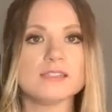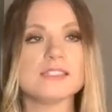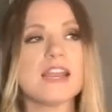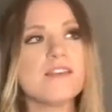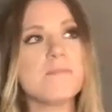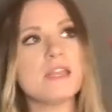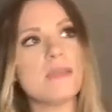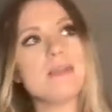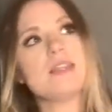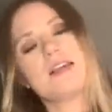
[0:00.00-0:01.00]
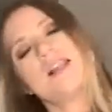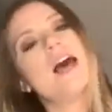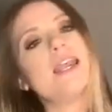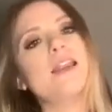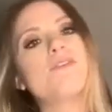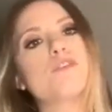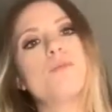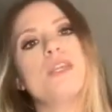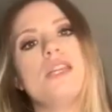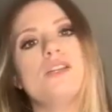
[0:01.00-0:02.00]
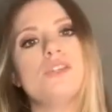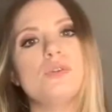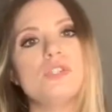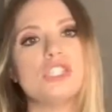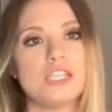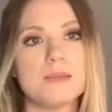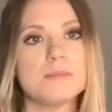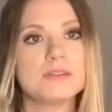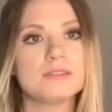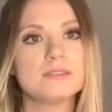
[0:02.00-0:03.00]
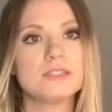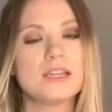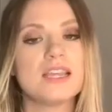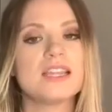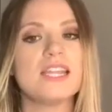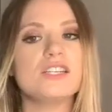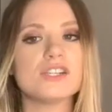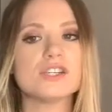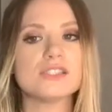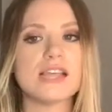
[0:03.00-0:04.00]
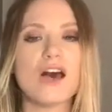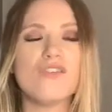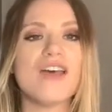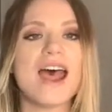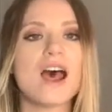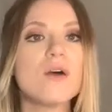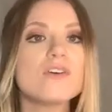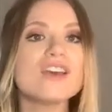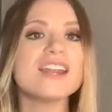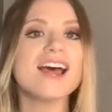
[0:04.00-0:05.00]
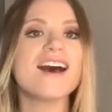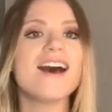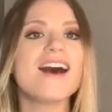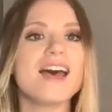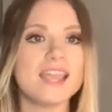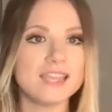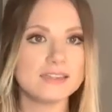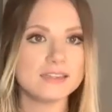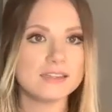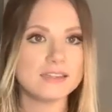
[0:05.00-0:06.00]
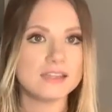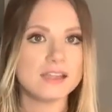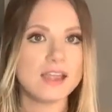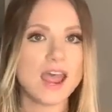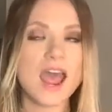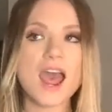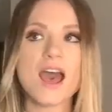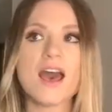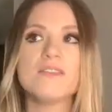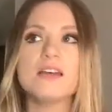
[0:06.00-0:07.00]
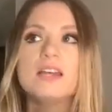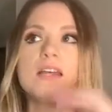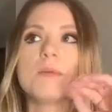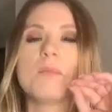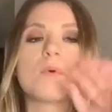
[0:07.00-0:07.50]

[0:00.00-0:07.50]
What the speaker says: instead of blaming the client for being too cheap, think to yourself, how could I have